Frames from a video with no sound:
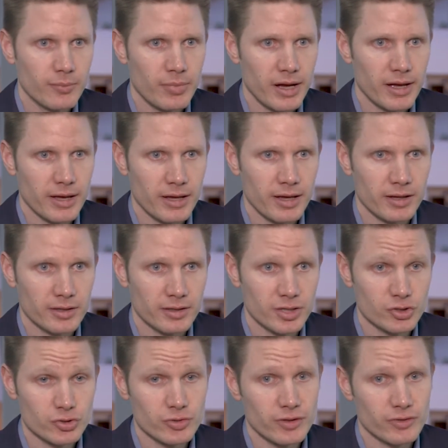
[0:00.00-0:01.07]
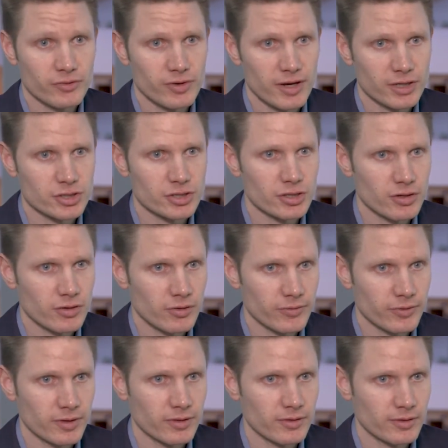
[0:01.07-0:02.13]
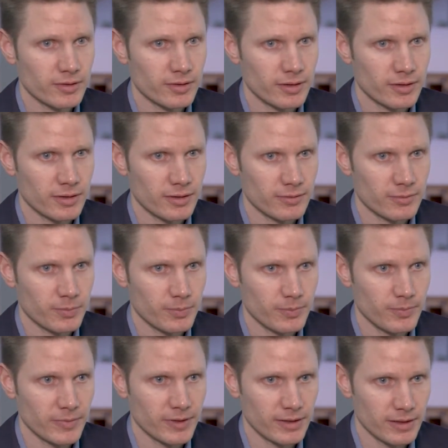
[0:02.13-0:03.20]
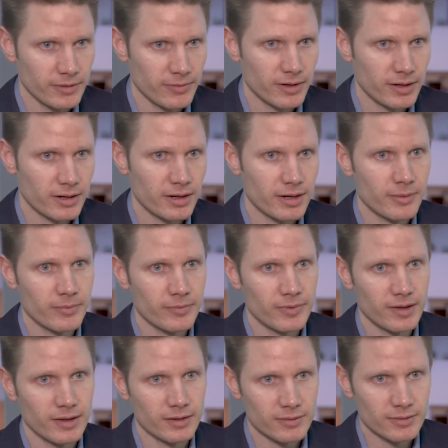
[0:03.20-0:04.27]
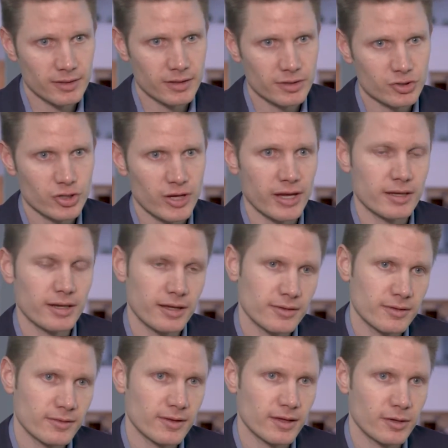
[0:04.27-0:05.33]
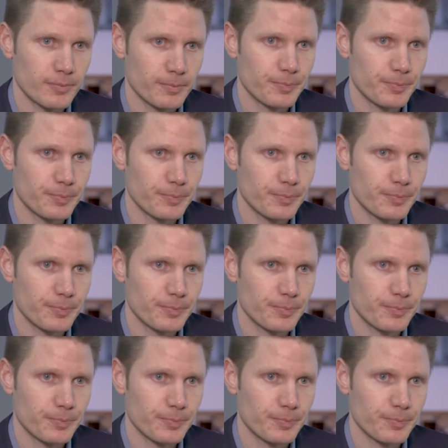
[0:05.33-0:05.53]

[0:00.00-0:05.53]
by tissue destruction of the liver, the intestinal tract, and the skin.